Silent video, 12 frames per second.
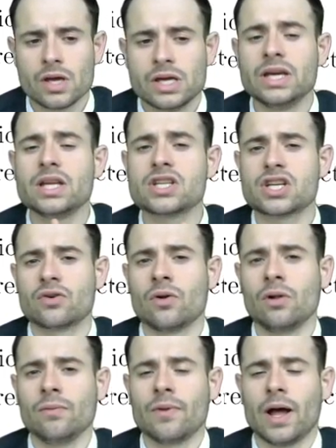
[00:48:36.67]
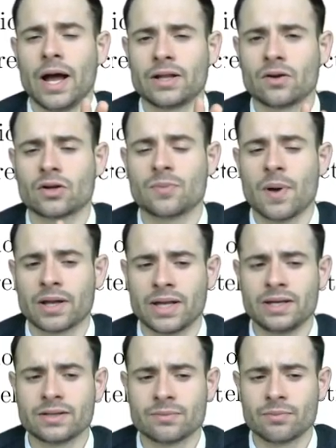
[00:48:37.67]
In general, I talked about
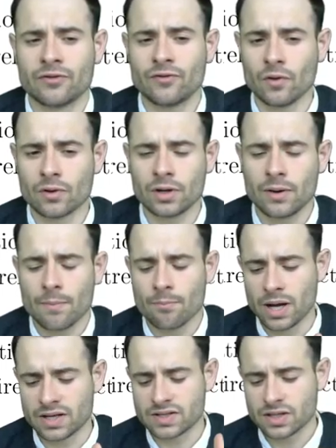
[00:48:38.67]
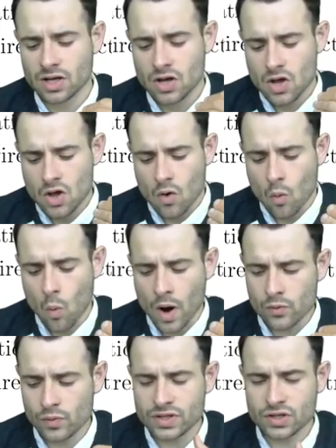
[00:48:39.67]
it before, but
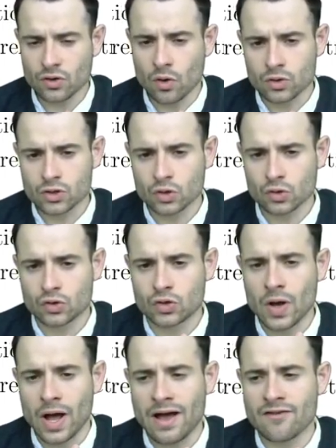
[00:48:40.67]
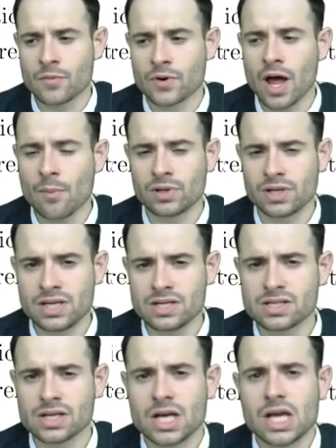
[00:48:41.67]
one reason also to have
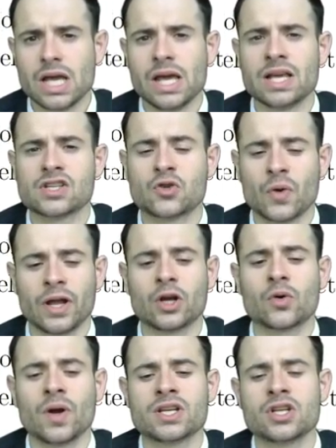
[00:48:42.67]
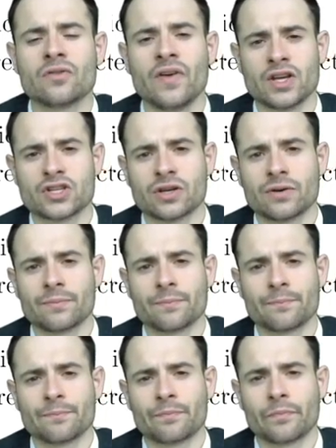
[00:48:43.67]
monopolies is to encourage innovation.
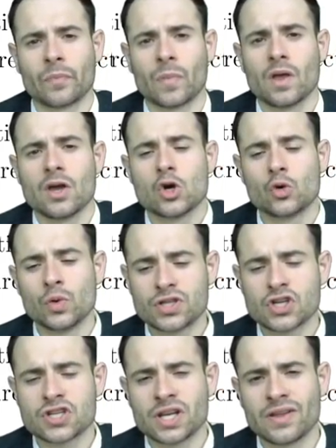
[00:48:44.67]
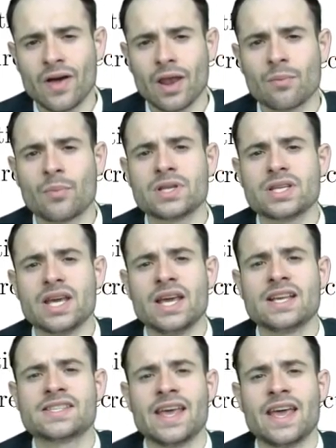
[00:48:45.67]
Research and development
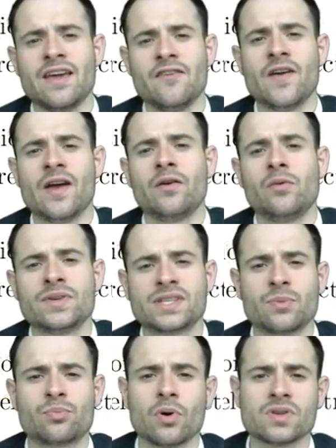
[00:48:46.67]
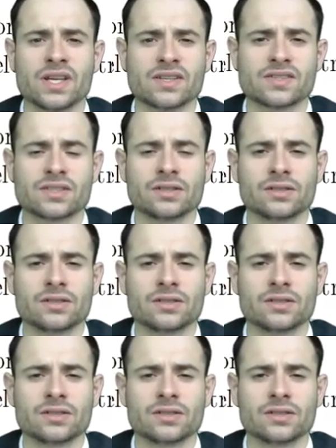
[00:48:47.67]
is a very risky process.